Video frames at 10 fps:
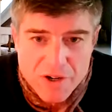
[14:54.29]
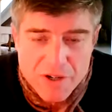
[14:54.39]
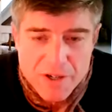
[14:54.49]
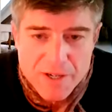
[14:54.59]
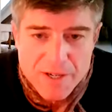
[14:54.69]

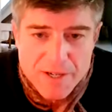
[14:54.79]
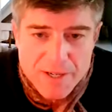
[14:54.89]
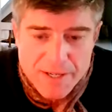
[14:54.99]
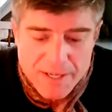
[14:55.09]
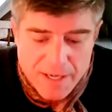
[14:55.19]
And
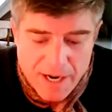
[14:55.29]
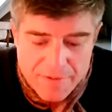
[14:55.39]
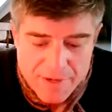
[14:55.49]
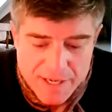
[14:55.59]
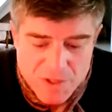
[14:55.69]
I
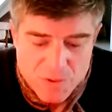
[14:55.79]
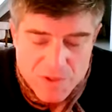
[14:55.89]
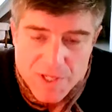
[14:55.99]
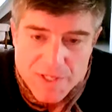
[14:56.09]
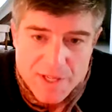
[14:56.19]
think that's
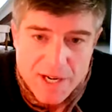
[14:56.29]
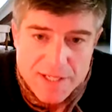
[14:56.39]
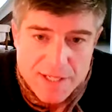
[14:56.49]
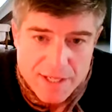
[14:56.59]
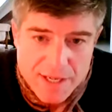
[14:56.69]
what's
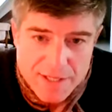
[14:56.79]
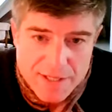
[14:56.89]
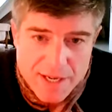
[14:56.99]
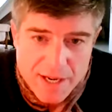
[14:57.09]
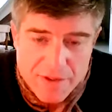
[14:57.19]
exciting, and that's
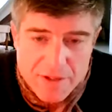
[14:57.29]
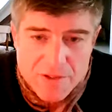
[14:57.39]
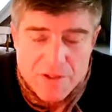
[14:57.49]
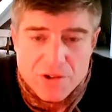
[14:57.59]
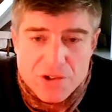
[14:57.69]
the other
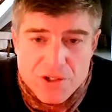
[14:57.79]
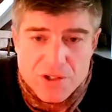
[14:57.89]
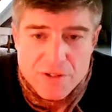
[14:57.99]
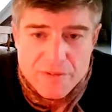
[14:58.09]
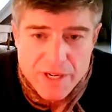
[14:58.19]

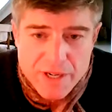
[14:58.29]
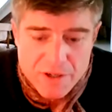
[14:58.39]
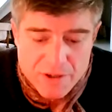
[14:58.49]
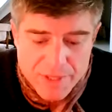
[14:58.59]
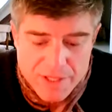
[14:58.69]
associative
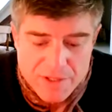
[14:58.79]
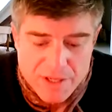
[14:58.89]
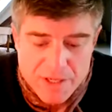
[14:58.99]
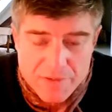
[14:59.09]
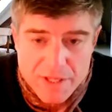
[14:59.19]
economic
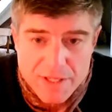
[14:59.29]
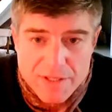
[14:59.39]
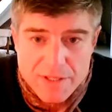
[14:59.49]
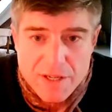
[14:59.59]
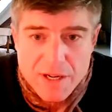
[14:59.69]
side of
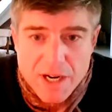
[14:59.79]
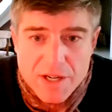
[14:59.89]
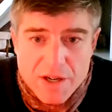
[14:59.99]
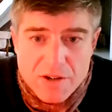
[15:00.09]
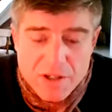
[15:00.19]
this. And I
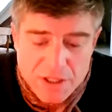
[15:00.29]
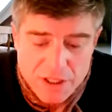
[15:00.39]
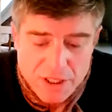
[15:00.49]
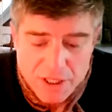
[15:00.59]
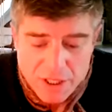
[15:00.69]
know that